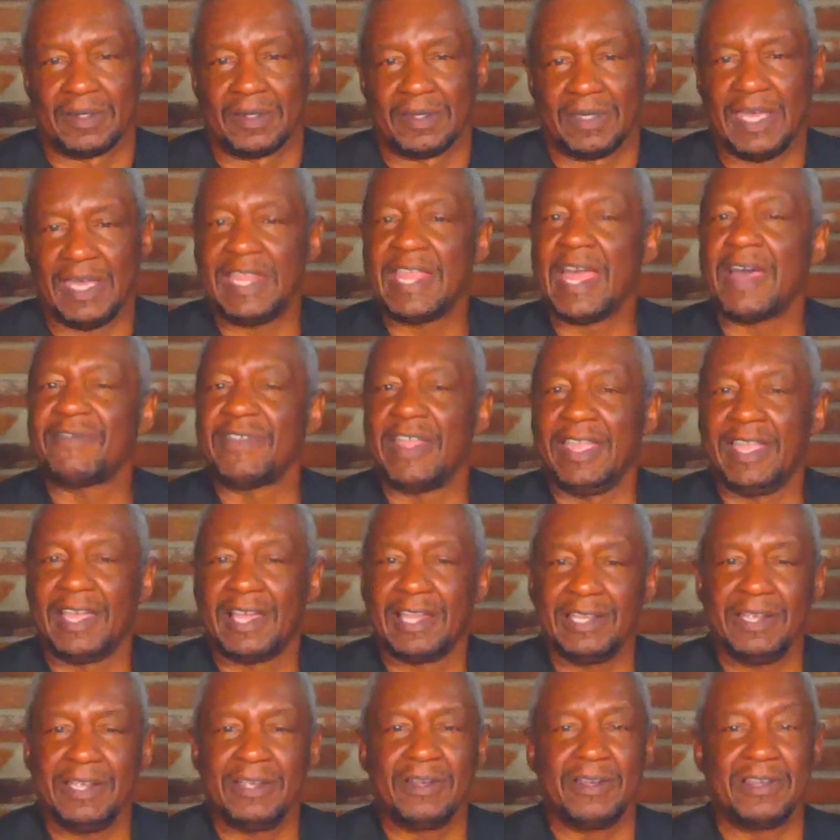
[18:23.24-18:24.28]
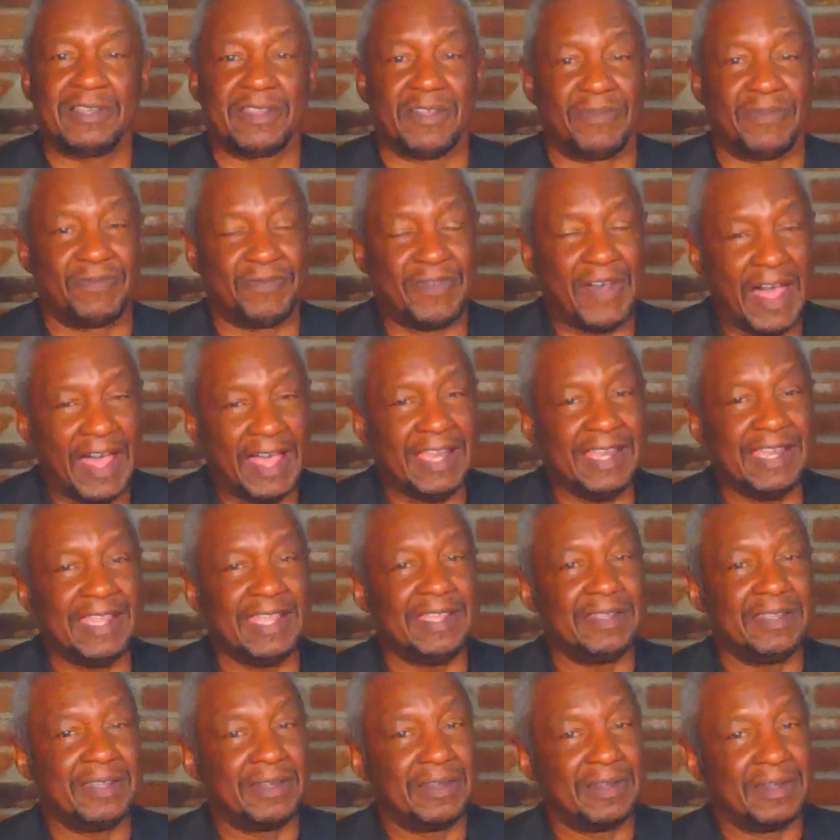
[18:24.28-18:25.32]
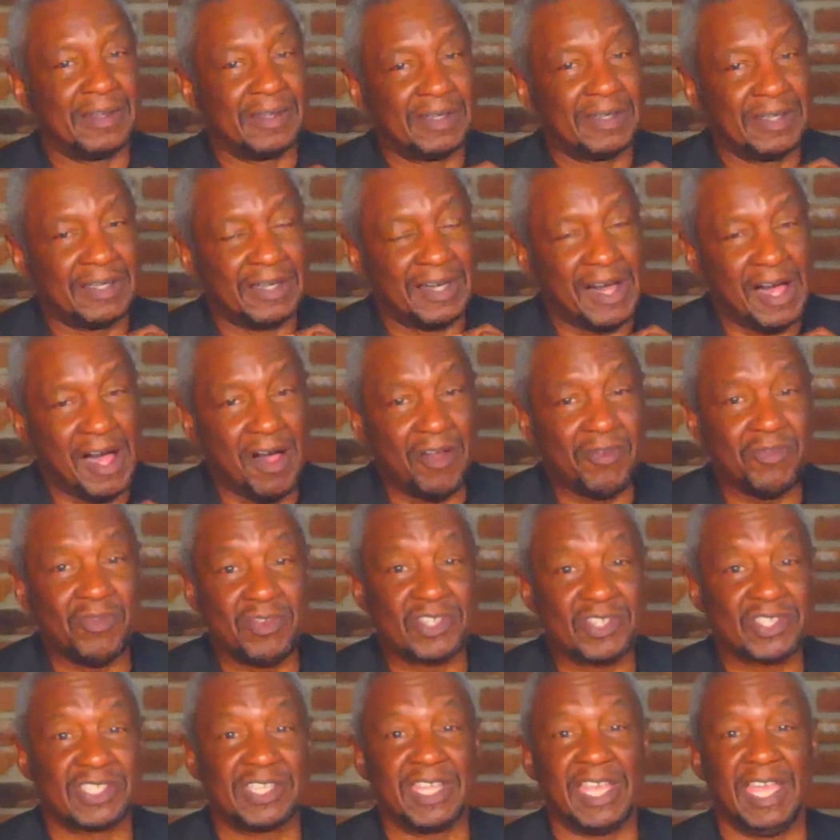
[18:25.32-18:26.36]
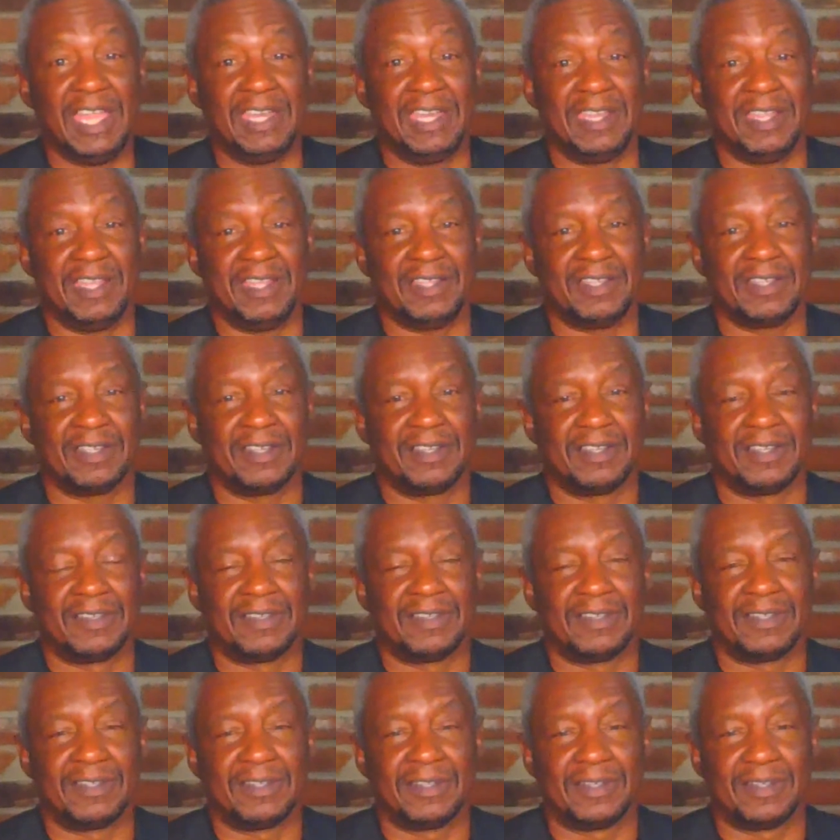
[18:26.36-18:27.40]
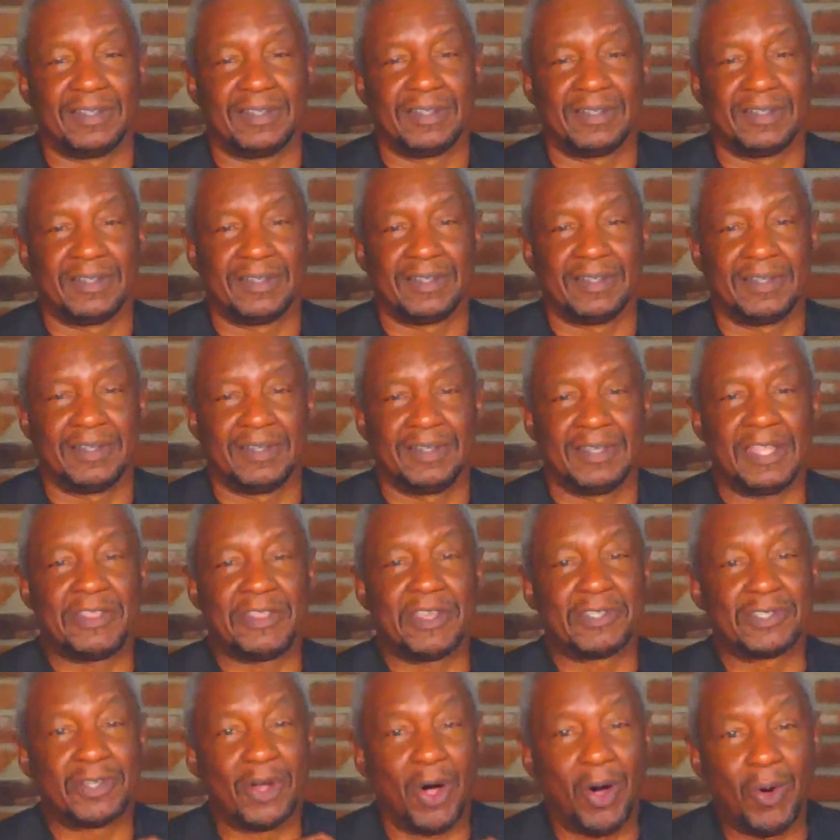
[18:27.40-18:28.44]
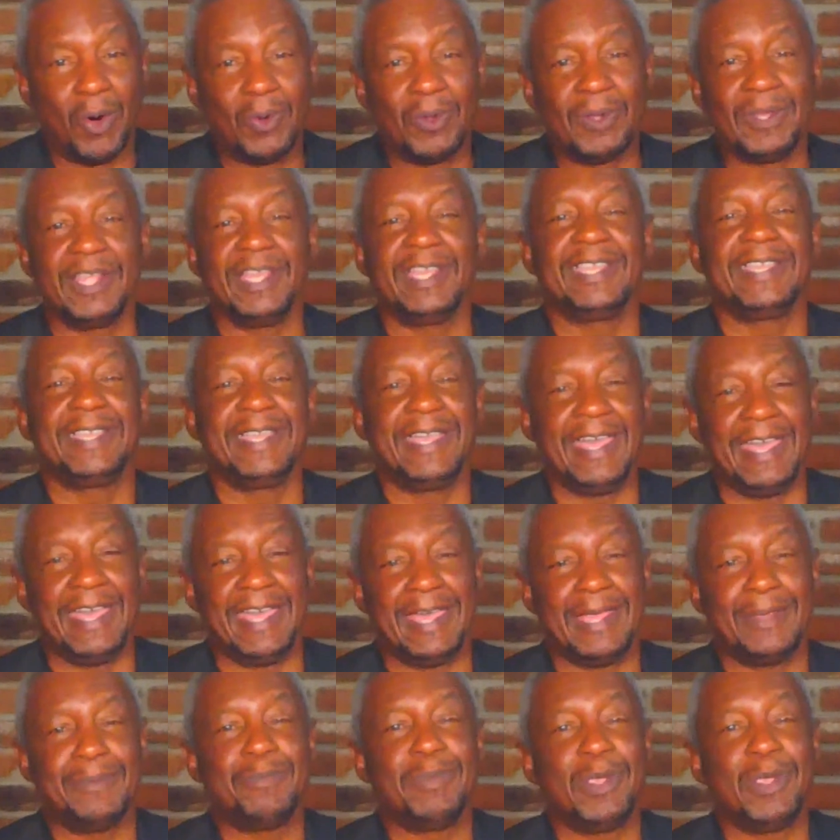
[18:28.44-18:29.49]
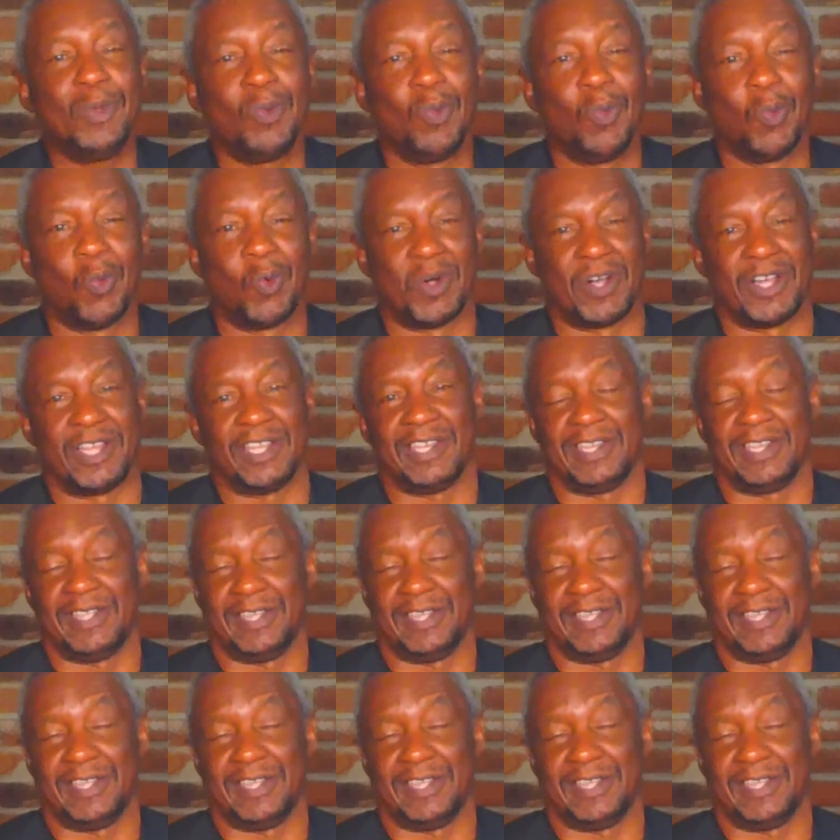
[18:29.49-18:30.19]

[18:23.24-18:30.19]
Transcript: And have a clear, defining understanding that there only can be one.